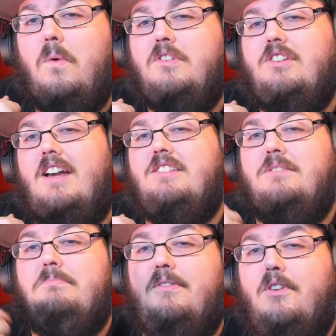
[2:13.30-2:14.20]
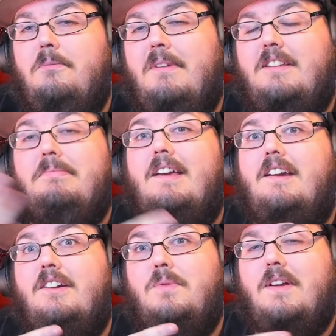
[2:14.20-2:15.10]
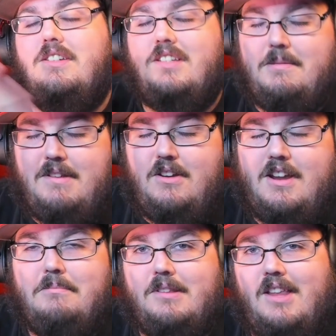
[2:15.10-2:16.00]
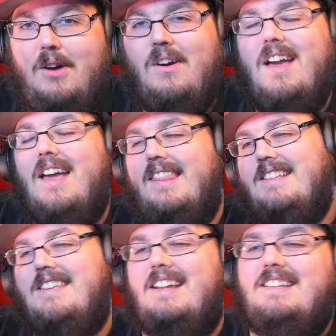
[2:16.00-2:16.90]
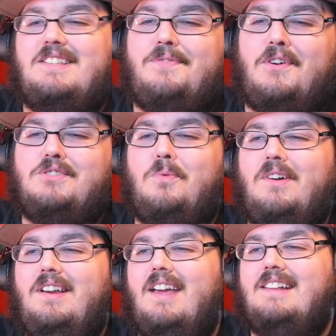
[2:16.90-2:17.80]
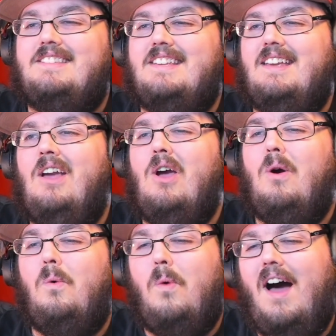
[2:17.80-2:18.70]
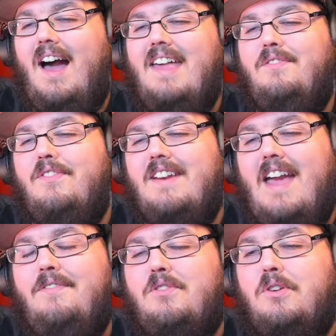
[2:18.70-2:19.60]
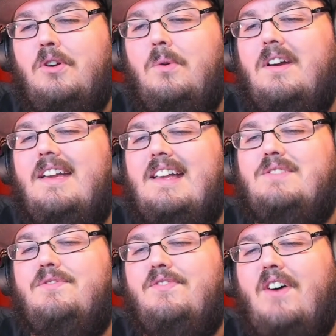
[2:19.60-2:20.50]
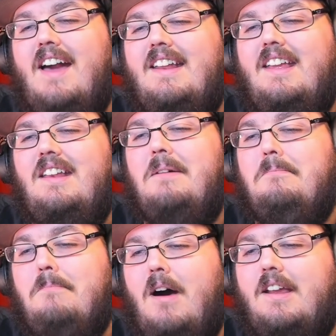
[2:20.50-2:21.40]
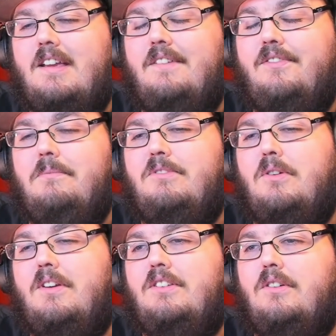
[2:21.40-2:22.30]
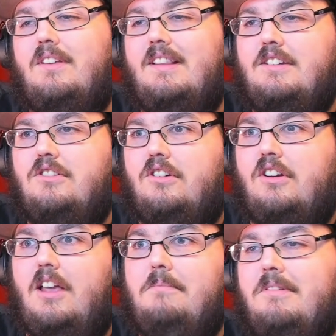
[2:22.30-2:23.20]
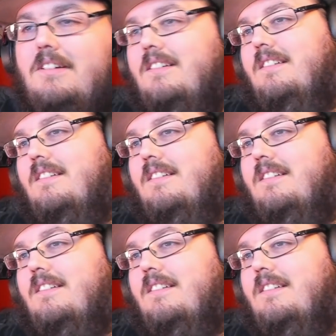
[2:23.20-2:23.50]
Or would you guys just prefer me to play it on Twitch? Let me know down below. Let's get into this first one and see why the FNAF crew is fighting Monika from Doki Doki Literature Club.